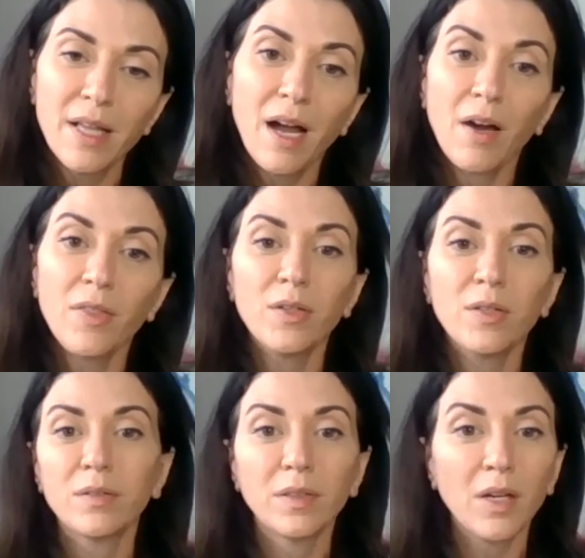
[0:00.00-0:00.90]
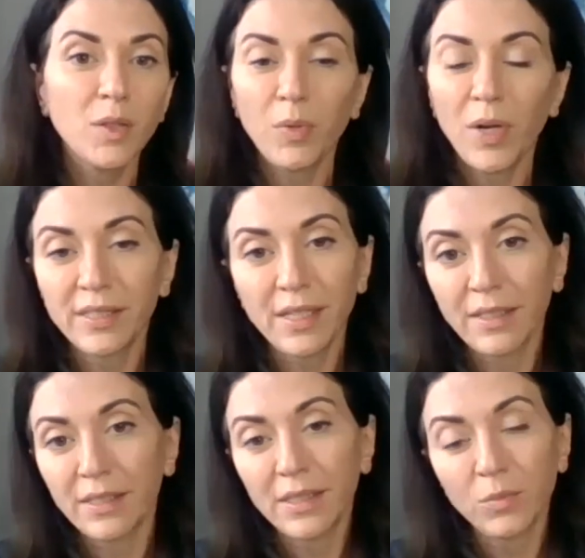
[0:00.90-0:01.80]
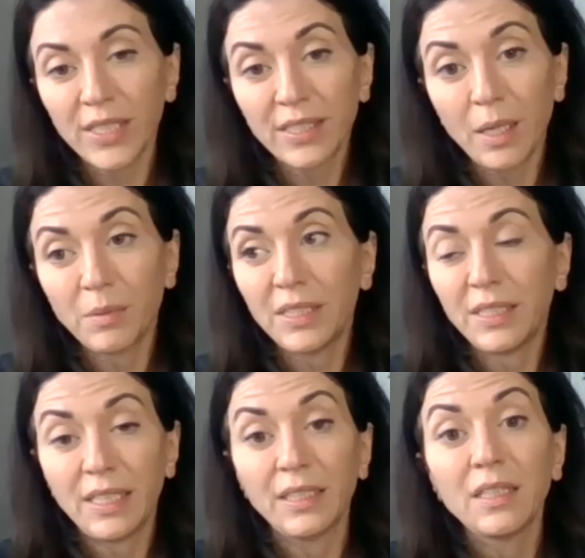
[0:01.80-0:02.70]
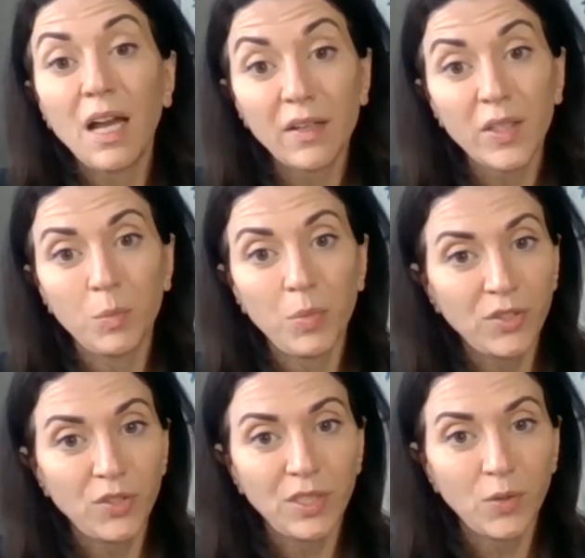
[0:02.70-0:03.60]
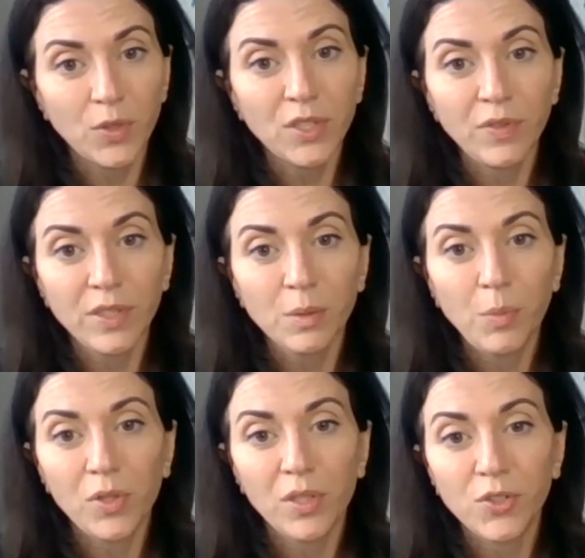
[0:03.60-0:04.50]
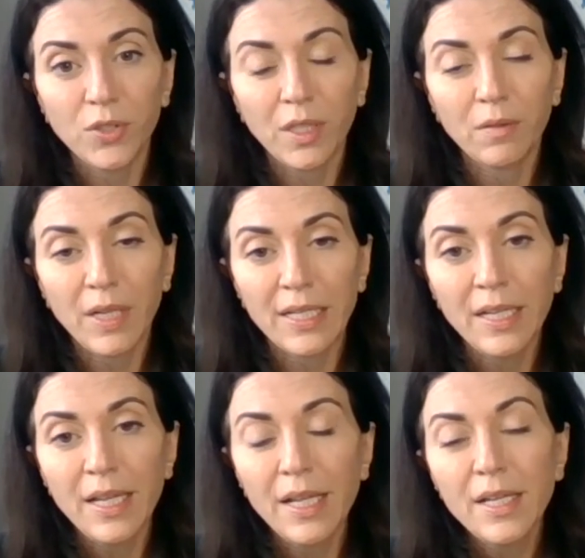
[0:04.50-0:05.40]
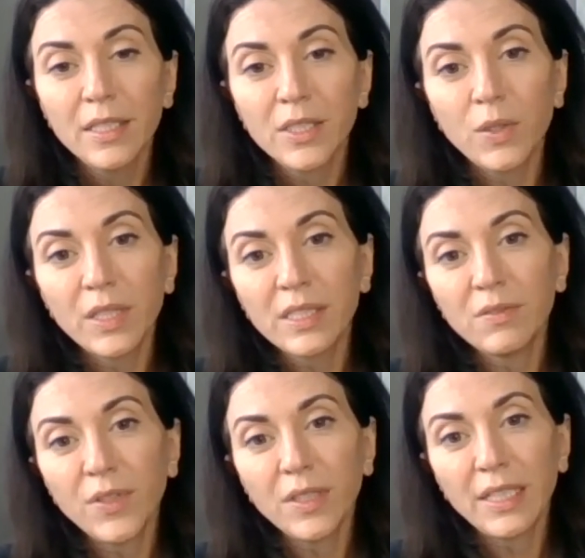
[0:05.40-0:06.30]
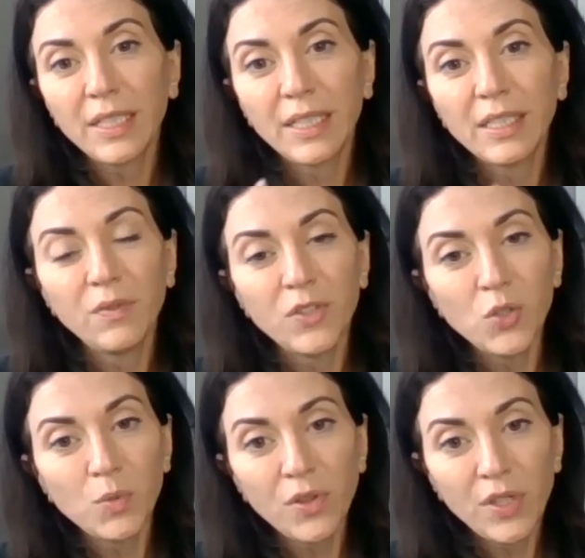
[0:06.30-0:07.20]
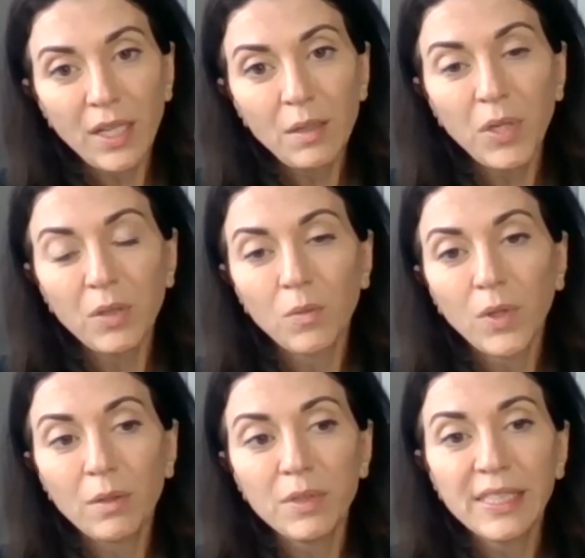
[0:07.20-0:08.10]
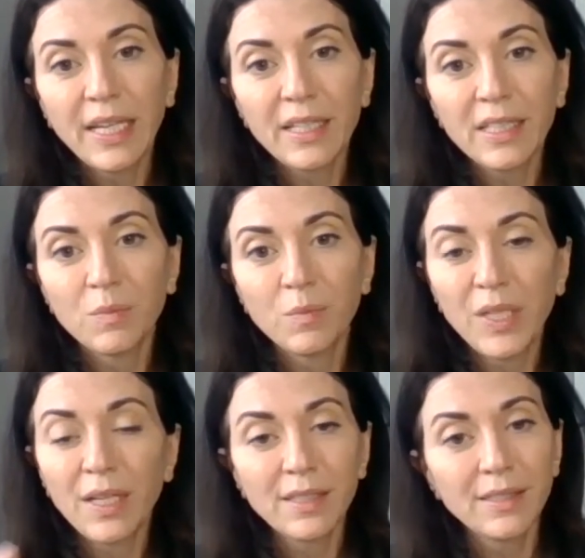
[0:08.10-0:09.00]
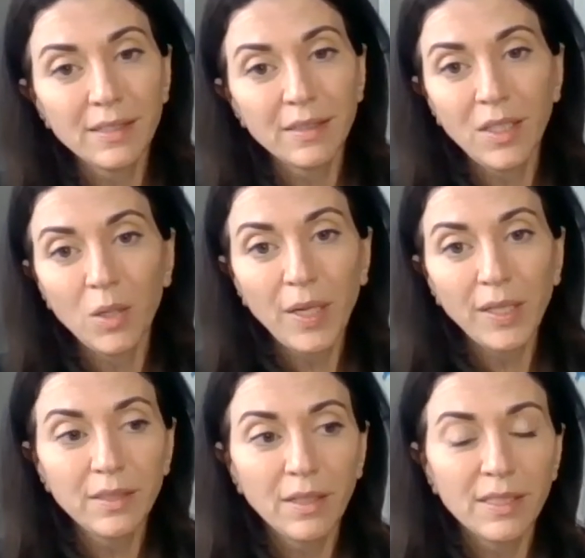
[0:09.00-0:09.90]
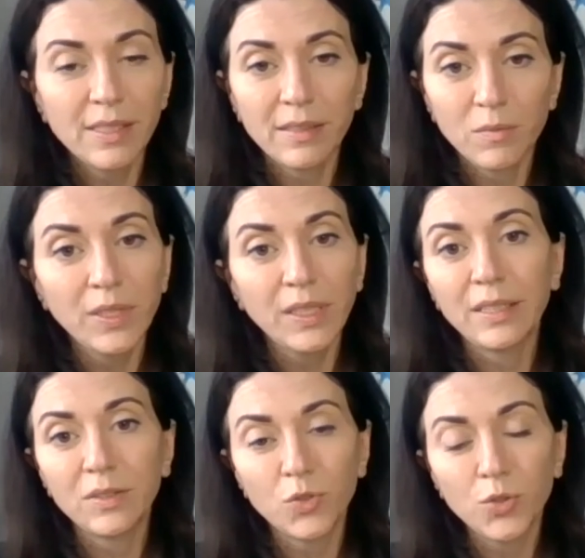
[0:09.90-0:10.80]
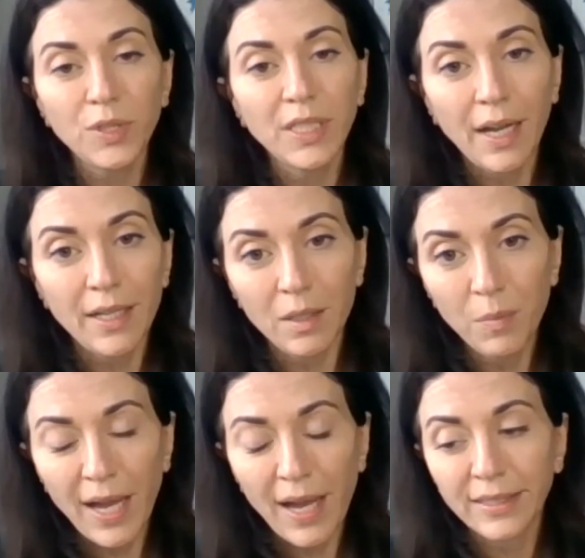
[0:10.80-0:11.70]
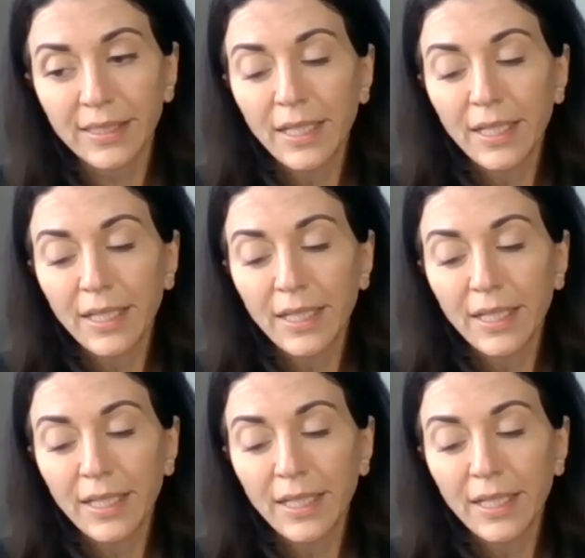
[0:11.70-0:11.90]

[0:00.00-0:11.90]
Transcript: Other breast sizes and breast types need a lot of compression in order to feel supportive during a run. So it is a very individual thing, but what I would say is, because, you know, Peloton isn't really truly high impact,